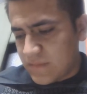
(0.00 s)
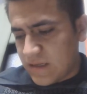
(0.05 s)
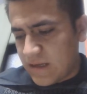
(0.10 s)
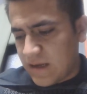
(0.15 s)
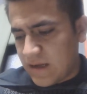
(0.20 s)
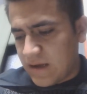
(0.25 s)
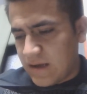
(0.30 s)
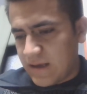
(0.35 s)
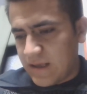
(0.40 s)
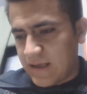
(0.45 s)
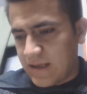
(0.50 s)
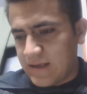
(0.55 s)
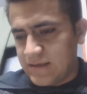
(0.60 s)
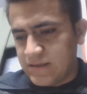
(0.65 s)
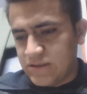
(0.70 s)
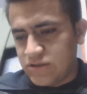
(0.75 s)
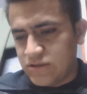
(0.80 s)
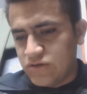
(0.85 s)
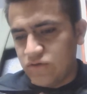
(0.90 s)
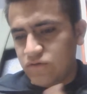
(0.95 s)

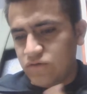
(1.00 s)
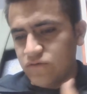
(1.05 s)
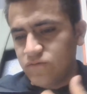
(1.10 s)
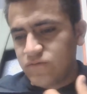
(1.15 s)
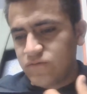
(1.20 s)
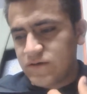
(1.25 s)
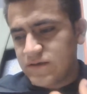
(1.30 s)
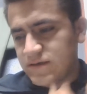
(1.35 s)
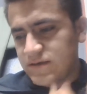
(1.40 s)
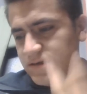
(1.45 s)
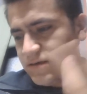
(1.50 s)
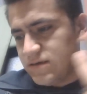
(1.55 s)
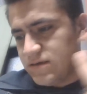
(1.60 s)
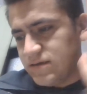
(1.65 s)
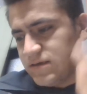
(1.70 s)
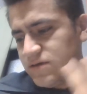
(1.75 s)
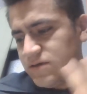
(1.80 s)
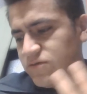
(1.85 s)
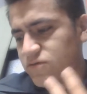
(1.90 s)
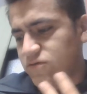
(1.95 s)
H2 was
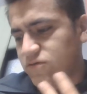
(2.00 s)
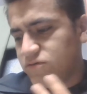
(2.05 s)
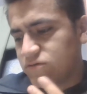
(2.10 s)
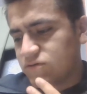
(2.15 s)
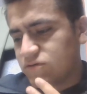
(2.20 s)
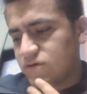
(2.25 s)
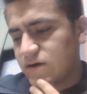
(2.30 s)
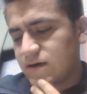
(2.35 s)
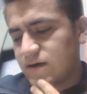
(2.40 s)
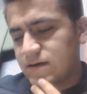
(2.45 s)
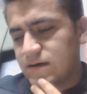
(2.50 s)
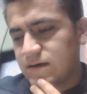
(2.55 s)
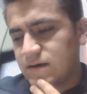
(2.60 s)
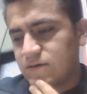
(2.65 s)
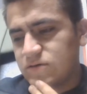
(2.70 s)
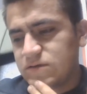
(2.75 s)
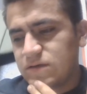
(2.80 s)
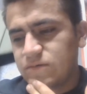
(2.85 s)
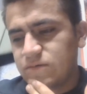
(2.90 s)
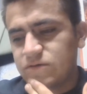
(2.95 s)
0, so I
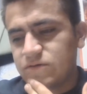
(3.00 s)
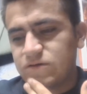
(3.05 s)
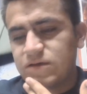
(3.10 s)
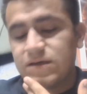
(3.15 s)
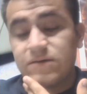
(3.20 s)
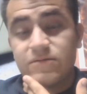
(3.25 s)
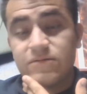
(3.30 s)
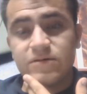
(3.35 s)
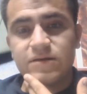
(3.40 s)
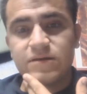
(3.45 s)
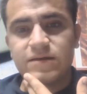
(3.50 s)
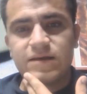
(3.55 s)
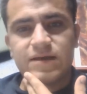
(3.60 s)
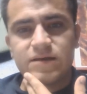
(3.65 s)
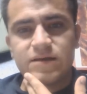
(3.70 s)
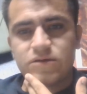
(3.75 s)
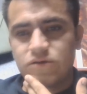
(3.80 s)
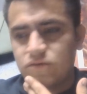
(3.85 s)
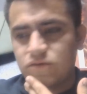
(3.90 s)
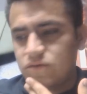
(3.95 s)
was able to get rid of
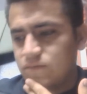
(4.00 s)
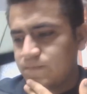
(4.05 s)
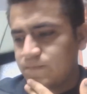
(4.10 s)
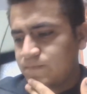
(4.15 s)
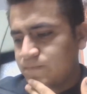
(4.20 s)
that too.